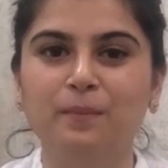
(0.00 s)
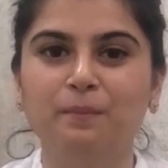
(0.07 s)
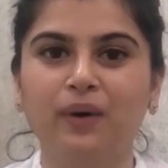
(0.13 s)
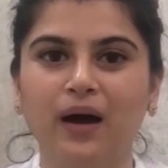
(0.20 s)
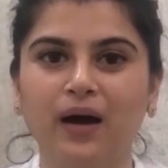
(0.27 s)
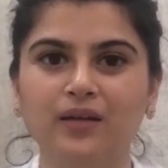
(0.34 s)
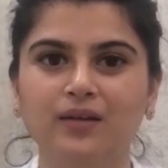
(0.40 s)

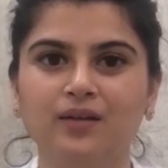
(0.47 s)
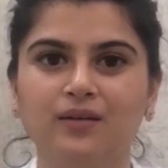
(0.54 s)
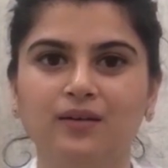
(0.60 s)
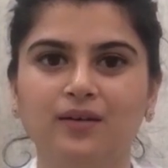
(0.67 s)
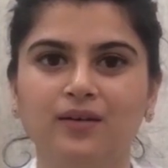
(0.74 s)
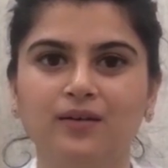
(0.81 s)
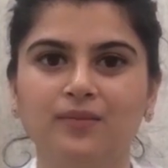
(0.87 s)
But
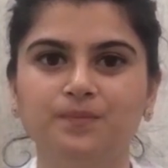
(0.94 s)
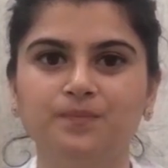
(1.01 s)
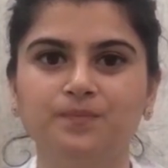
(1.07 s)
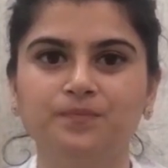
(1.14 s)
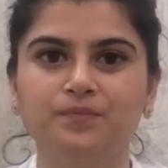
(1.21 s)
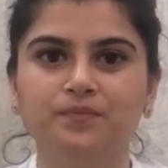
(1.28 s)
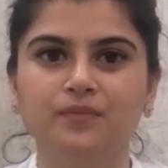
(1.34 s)

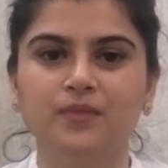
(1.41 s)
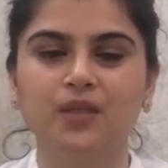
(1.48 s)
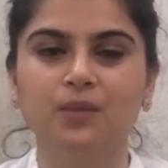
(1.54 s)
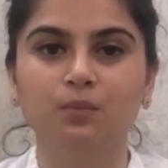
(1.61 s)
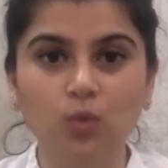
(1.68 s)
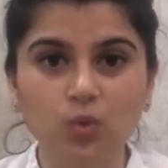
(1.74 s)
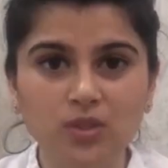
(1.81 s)

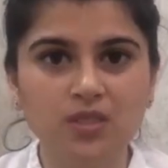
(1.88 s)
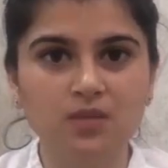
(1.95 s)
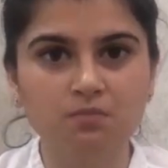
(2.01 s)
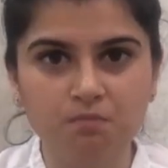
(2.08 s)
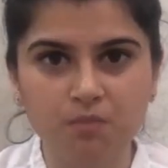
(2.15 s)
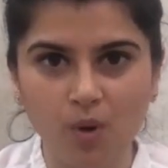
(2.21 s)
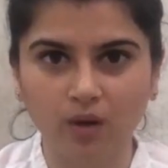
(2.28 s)
the most
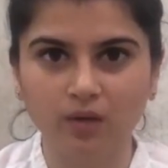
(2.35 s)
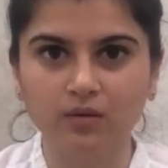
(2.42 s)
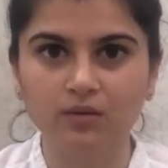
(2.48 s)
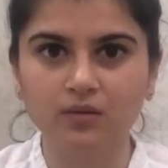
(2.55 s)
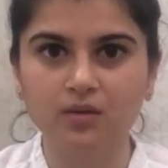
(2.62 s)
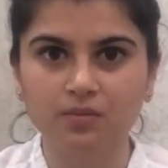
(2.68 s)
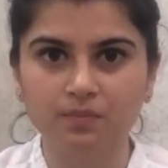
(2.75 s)

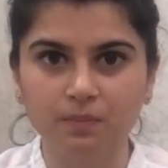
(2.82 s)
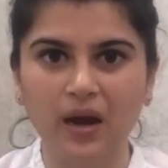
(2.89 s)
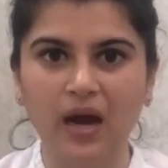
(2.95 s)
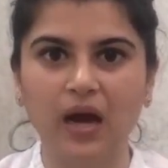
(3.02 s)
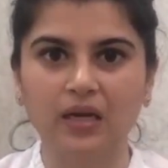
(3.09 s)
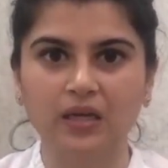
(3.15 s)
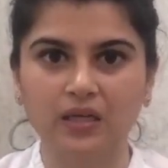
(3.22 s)
important
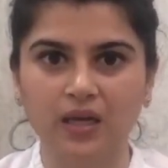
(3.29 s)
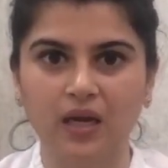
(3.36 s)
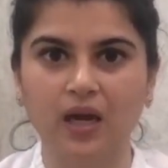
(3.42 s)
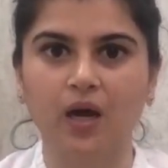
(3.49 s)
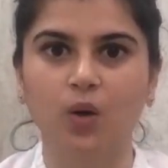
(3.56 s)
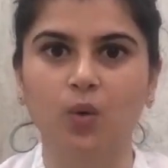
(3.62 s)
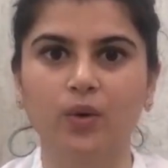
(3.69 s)
part
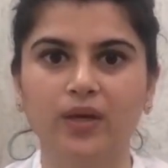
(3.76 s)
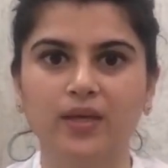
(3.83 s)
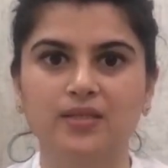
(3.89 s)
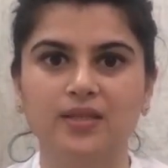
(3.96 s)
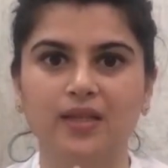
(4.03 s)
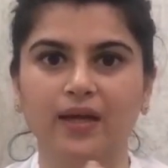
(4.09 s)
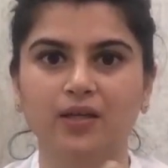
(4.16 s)
now
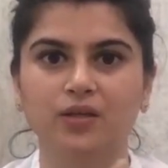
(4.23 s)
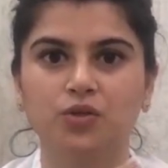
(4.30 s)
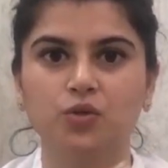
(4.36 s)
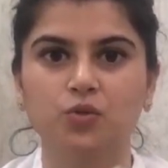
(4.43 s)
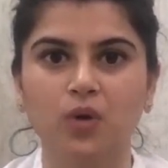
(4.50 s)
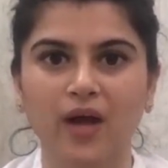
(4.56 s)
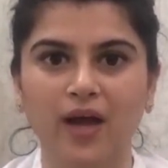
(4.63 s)
is that
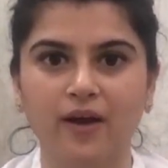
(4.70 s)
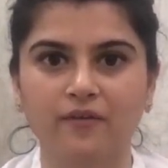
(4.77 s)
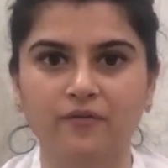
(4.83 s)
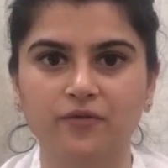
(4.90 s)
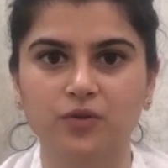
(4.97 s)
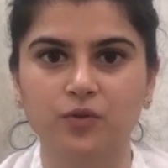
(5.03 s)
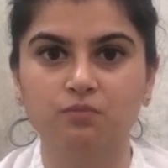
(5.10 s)
you
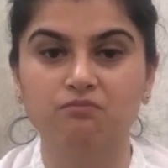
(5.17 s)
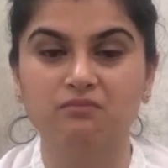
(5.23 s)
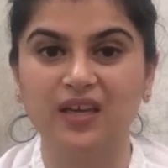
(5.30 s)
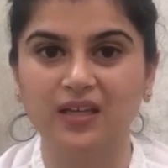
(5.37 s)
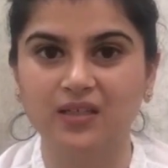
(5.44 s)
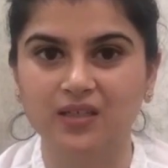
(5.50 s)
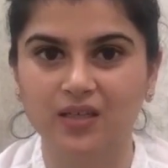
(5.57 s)
have to
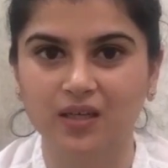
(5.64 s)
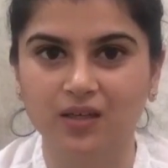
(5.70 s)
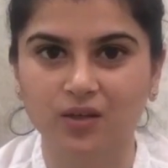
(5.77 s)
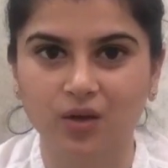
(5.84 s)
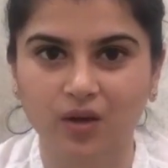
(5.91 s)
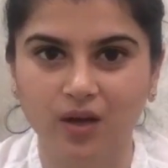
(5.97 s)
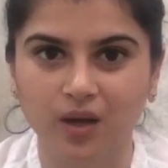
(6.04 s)

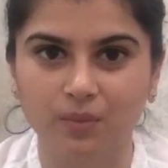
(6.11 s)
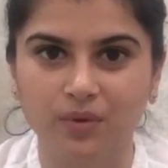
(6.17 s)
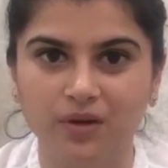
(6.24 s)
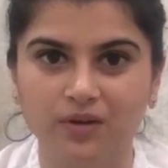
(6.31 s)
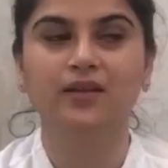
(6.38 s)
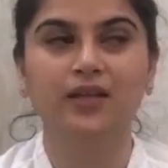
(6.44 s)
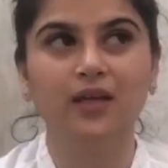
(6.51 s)
maintain your
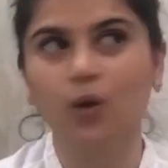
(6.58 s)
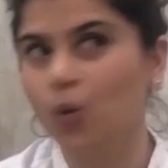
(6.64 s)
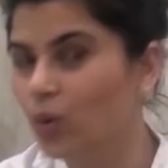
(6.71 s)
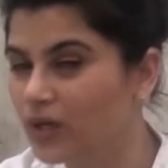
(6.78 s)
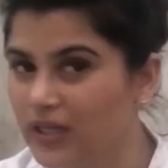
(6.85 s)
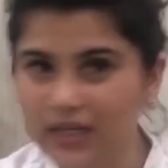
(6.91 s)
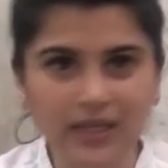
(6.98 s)
cupboard. The
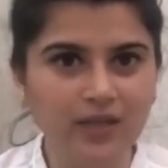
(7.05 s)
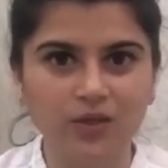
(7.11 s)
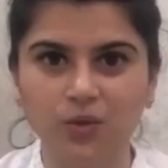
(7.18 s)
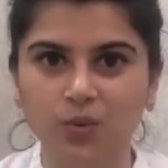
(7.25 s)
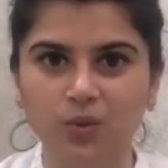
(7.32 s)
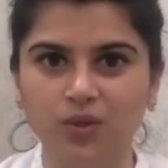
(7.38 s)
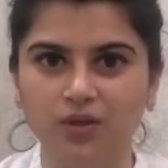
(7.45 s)
only
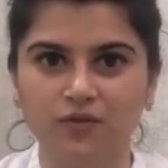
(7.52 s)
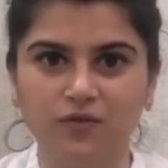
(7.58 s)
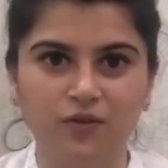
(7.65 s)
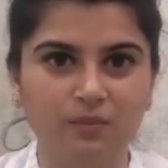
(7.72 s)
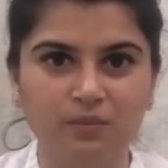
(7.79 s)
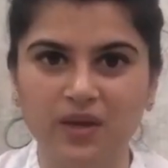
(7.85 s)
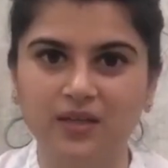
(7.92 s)
rule
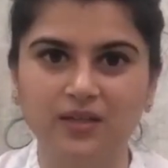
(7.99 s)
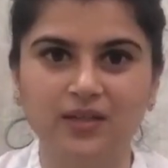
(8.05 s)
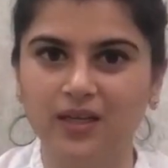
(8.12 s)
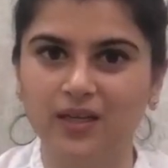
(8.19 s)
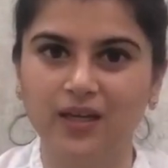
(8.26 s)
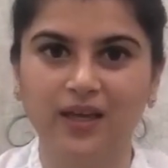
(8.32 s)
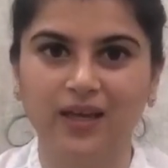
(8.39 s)
for
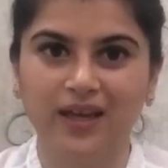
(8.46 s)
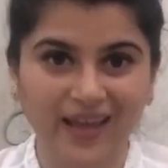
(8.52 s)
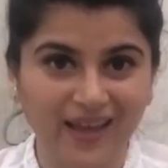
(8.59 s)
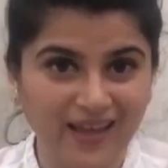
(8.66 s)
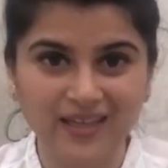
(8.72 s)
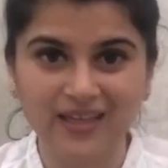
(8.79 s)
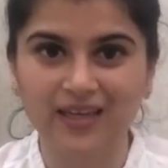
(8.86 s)
maintaining
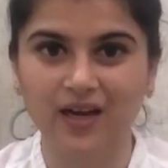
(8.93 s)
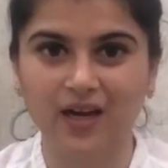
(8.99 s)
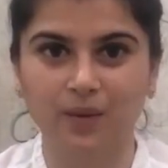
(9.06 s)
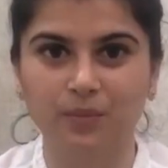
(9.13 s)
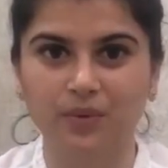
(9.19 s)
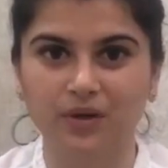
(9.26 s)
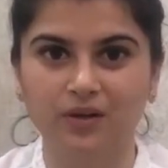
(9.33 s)
any
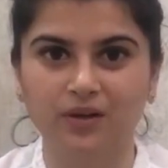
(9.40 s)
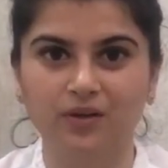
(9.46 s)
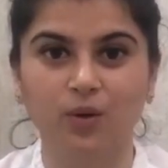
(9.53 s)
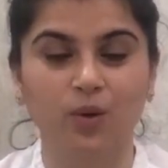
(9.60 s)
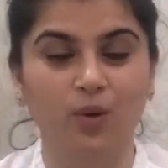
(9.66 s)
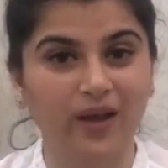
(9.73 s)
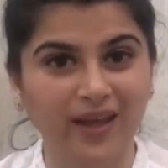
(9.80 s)
cupboard
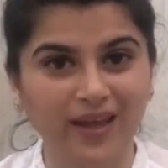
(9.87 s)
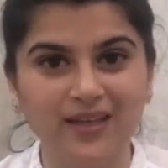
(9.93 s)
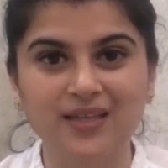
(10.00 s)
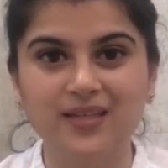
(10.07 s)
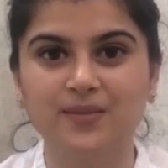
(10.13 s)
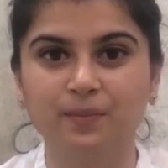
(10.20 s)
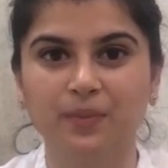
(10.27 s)
or
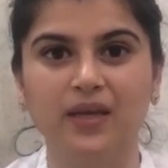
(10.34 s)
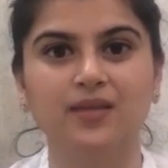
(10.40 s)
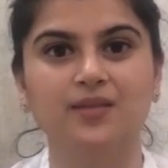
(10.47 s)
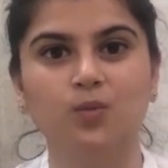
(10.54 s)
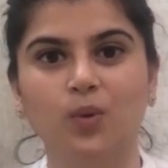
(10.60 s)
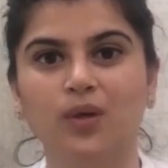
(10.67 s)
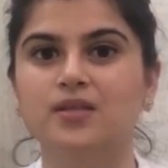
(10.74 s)
any
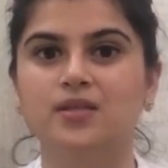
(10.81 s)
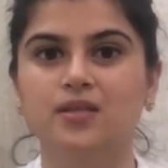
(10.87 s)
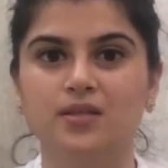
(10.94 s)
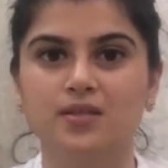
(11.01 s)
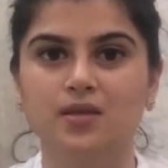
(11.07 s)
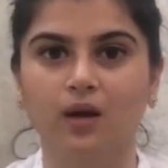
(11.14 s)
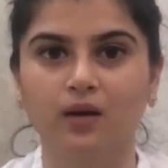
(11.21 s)
space once it
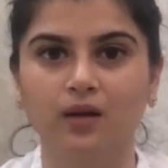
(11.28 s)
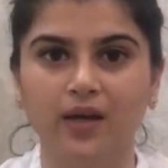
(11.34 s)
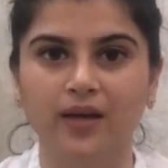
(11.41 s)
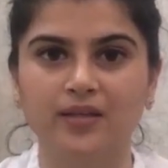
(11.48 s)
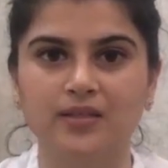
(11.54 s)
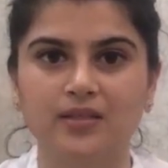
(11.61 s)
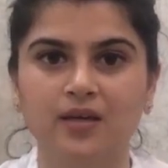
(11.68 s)
is
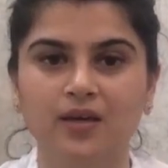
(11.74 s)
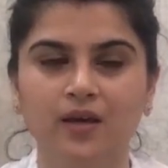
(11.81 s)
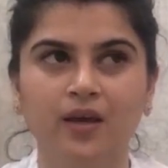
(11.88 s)
organized